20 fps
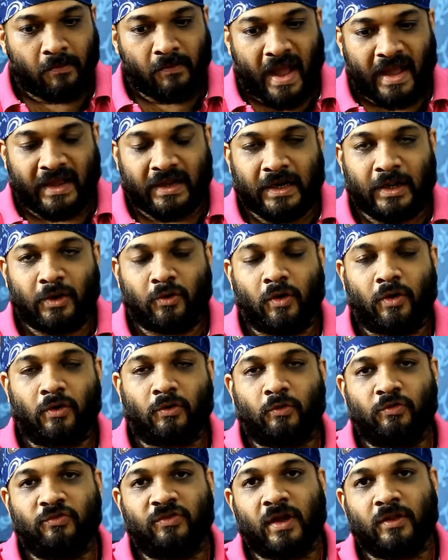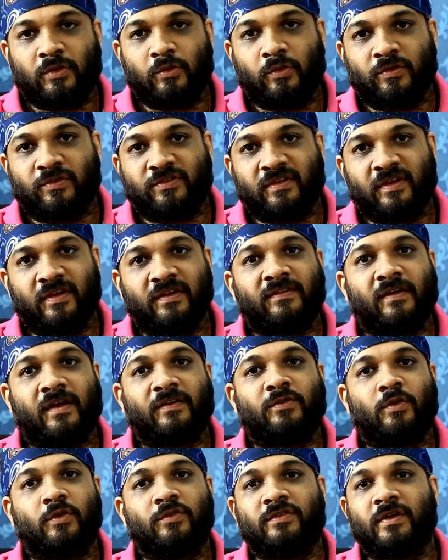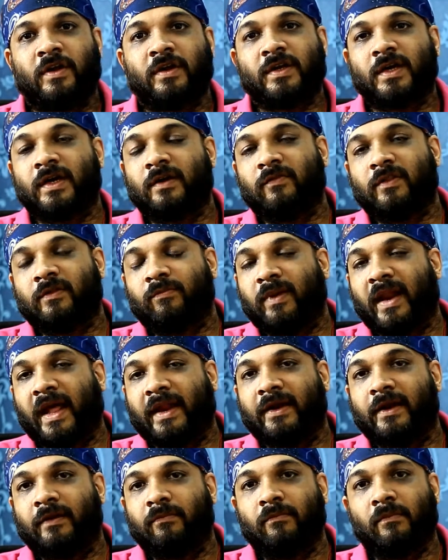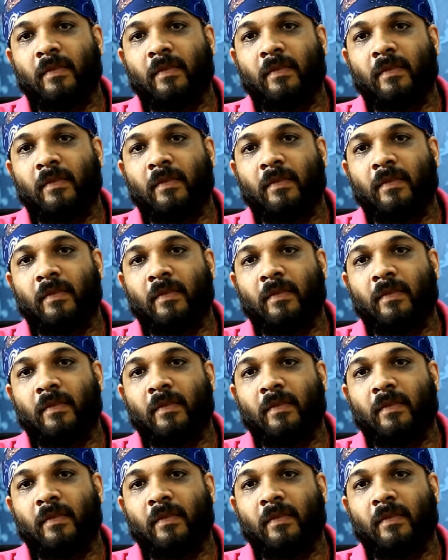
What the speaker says: Manglik or Kuja Dosha is associated with planet